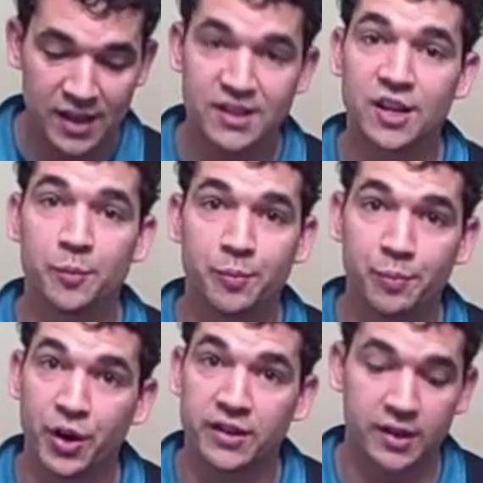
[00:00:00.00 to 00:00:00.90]
it's gonna
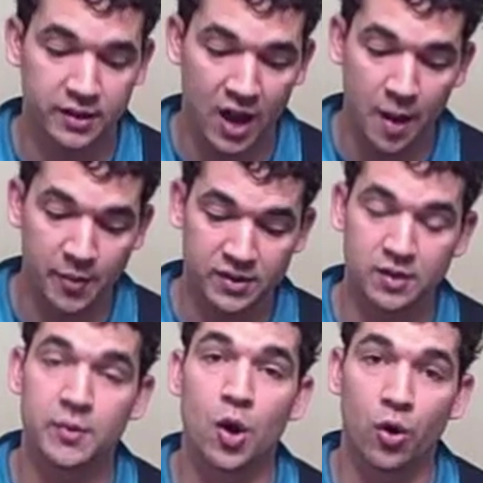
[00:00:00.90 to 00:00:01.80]
put it to the top and it's
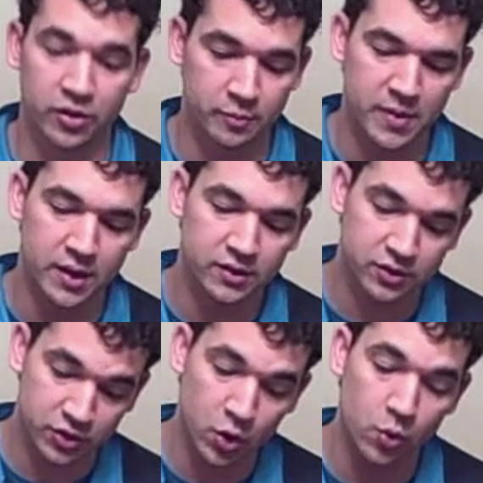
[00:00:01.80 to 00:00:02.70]
gonna be hard to mix.
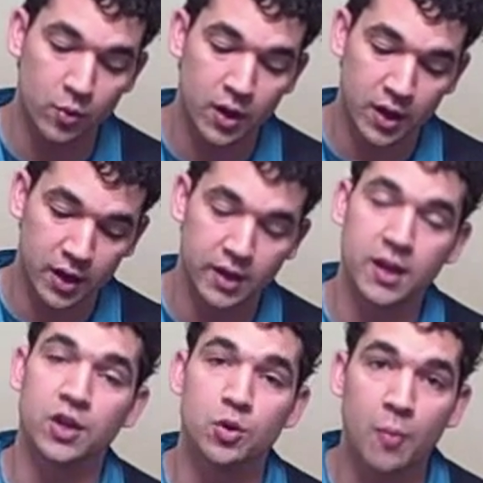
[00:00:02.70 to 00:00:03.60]
So
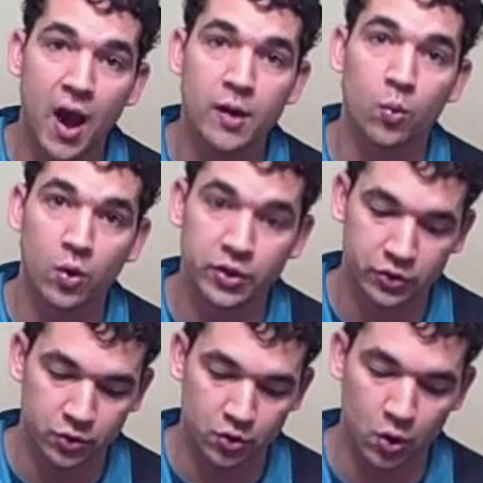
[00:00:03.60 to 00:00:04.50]
again, you might want
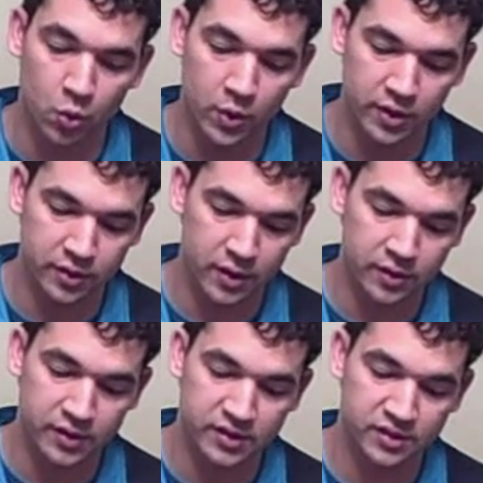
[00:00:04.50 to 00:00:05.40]
to go with
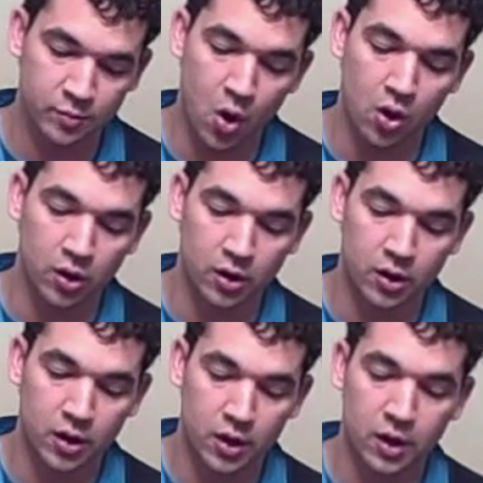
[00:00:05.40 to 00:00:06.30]
the smaller,
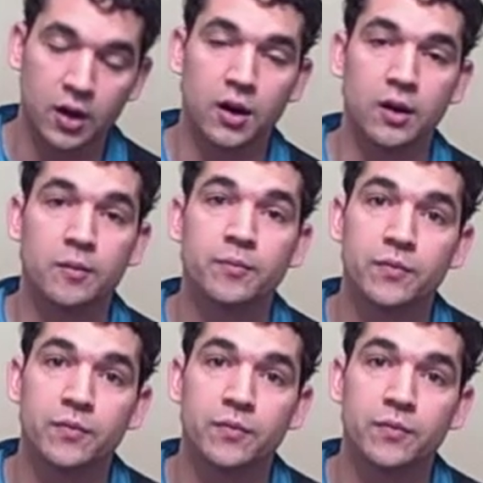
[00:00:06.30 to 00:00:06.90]
2